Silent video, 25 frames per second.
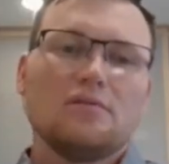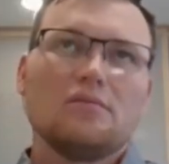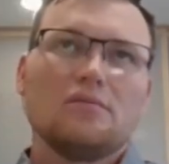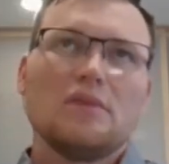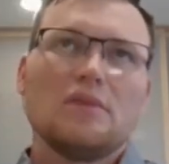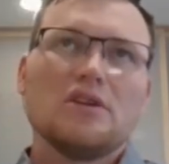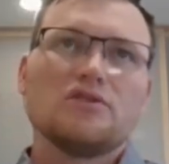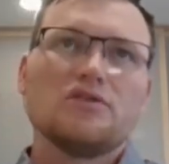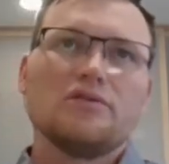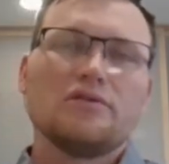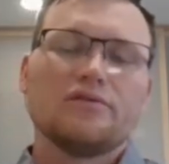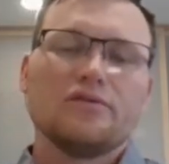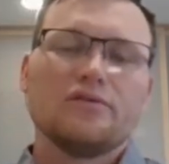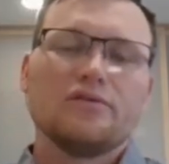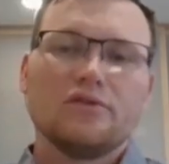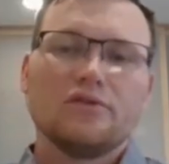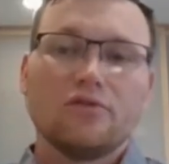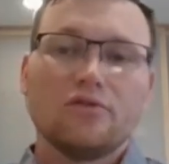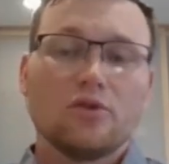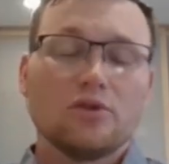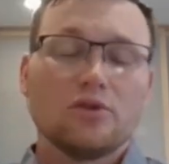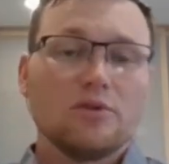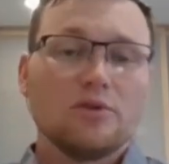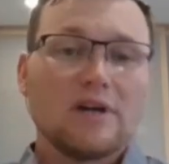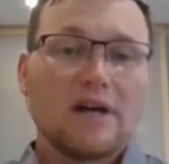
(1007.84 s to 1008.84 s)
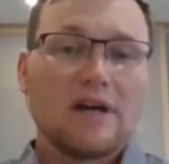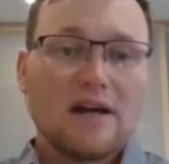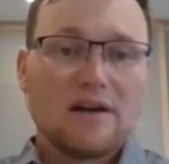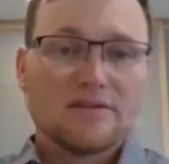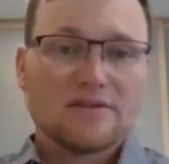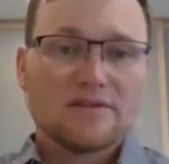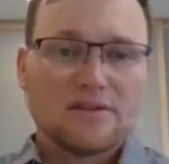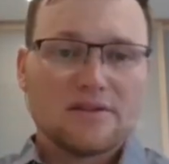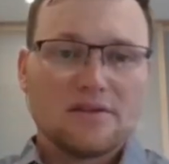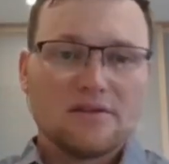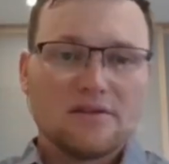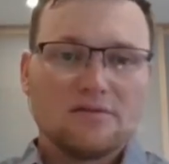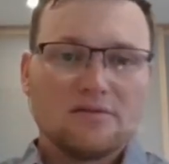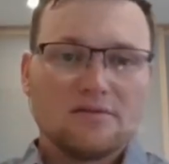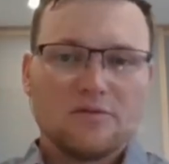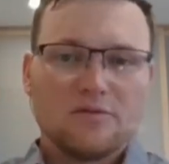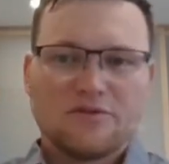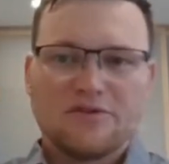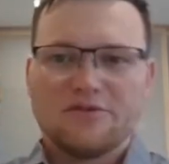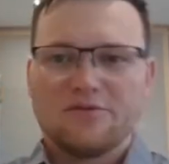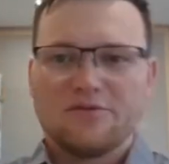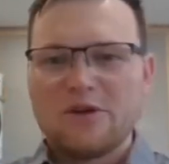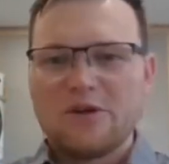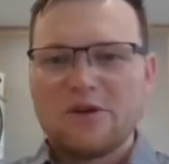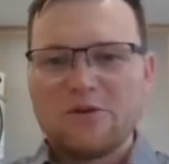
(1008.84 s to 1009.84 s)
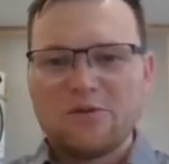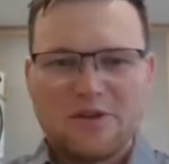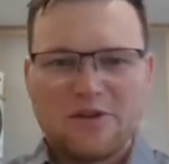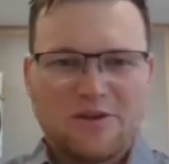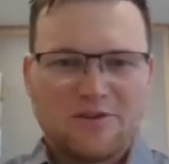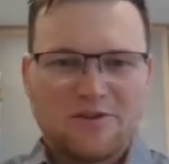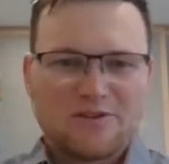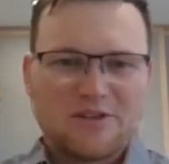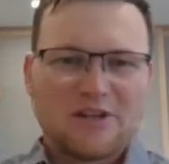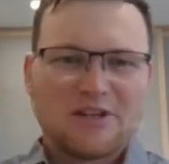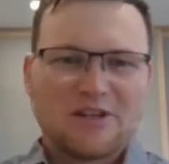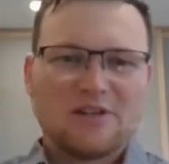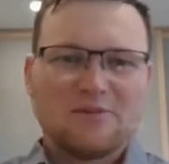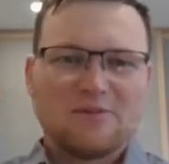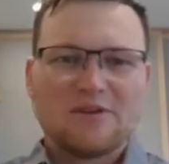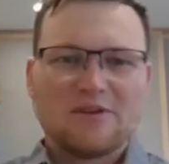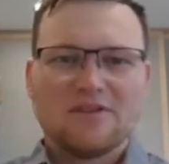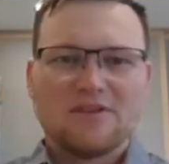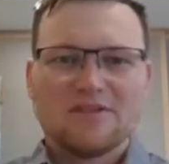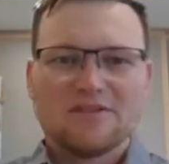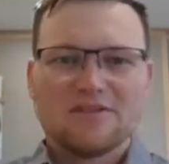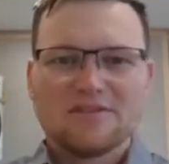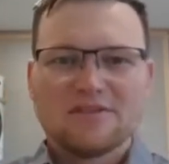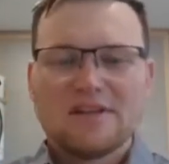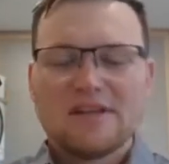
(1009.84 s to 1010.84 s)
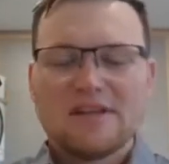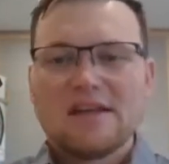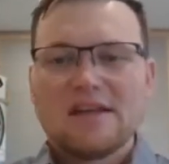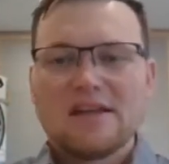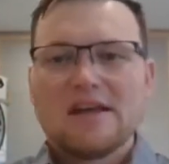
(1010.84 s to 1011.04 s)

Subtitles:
issues for affordable housing, which is why we're here talking about this,